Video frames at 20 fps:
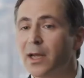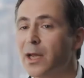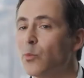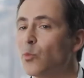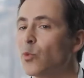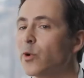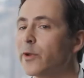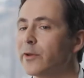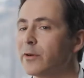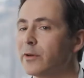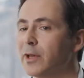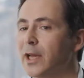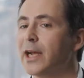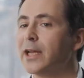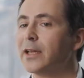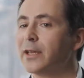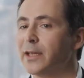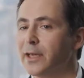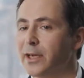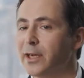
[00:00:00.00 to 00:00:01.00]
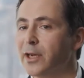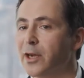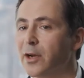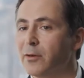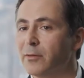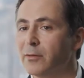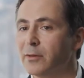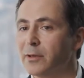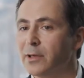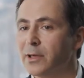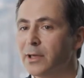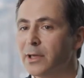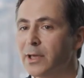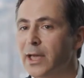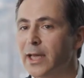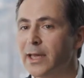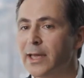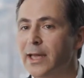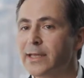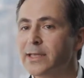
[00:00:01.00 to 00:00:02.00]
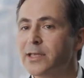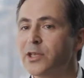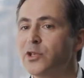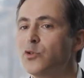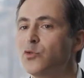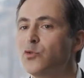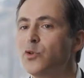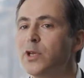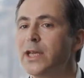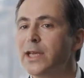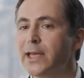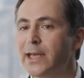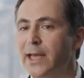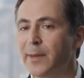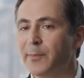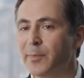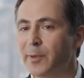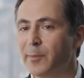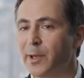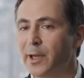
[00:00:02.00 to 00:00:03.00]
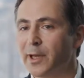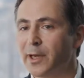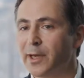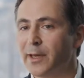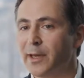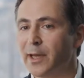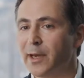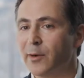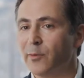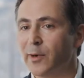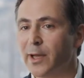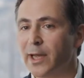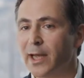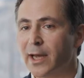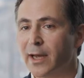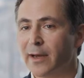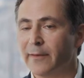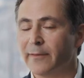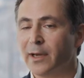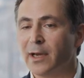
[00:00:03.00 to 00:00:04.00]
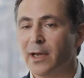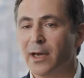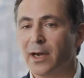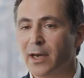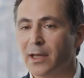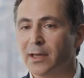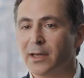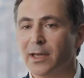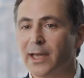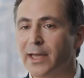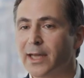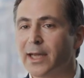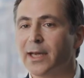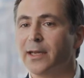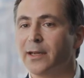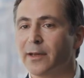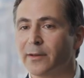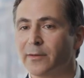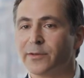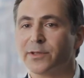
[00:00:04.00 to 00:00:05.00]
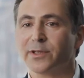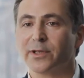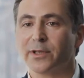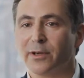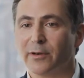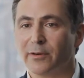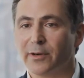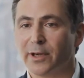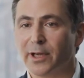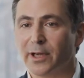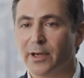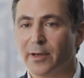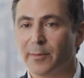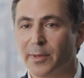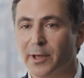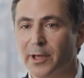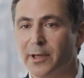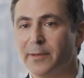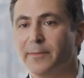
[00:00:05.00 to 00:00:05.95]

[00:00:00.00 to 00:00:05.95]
and where they're likely to go. And that's a unique capability that we have, unlike any other security company.